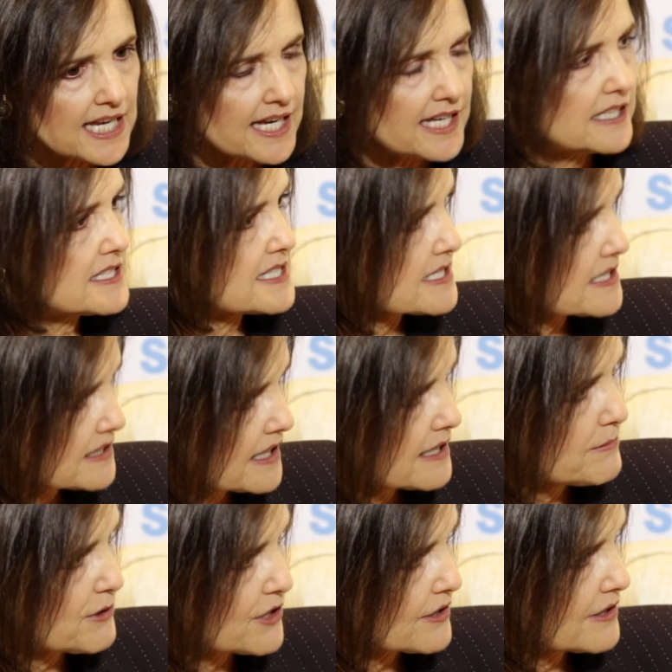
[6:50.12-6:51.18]
gains to
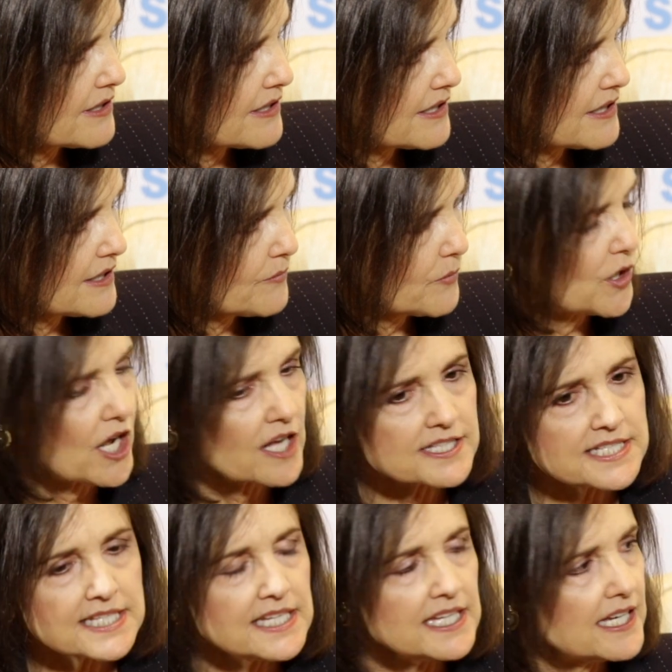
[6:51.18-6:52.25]
labor. We're not
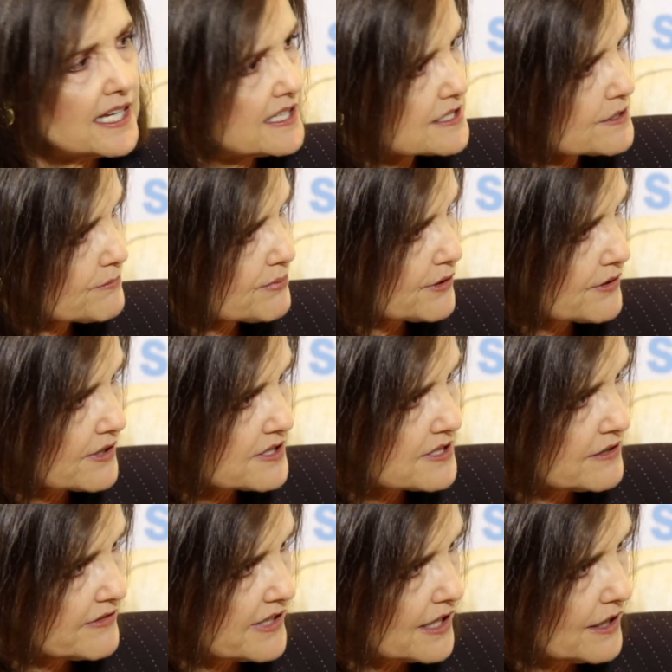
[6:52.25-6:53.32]
seeing gains in
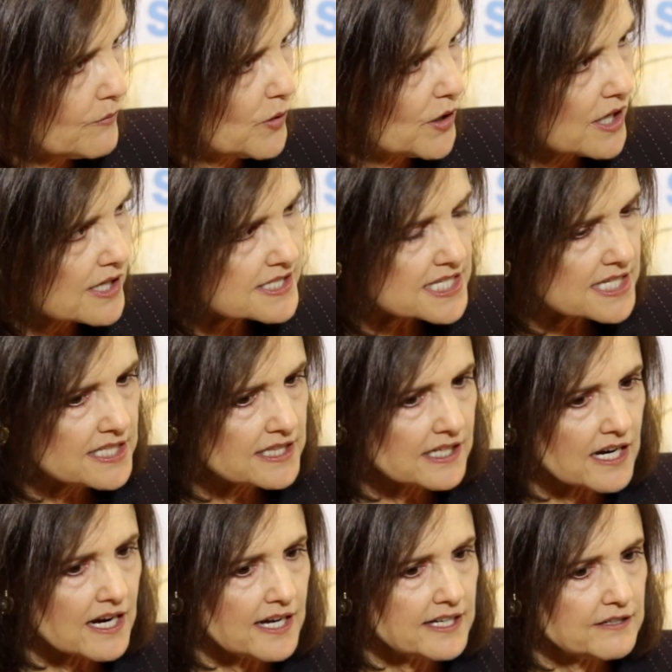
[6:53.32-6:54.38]
productivity. We're not seeing the
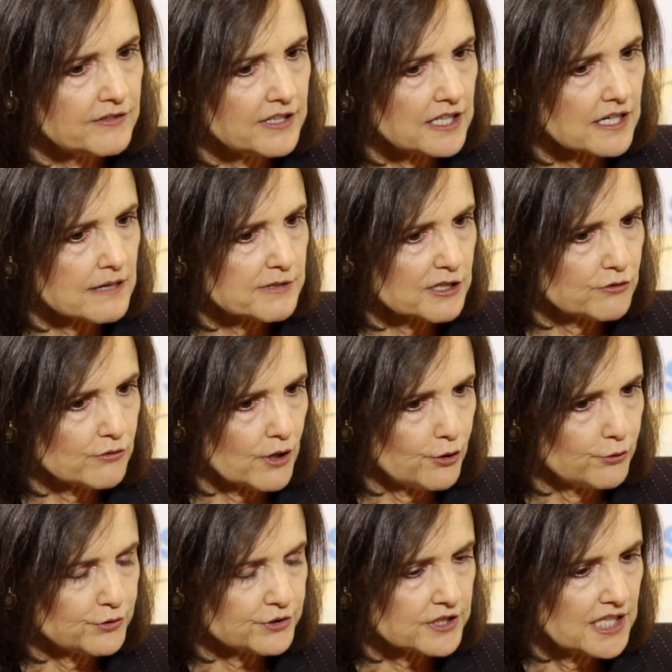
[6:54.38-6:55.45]
kind of economic growth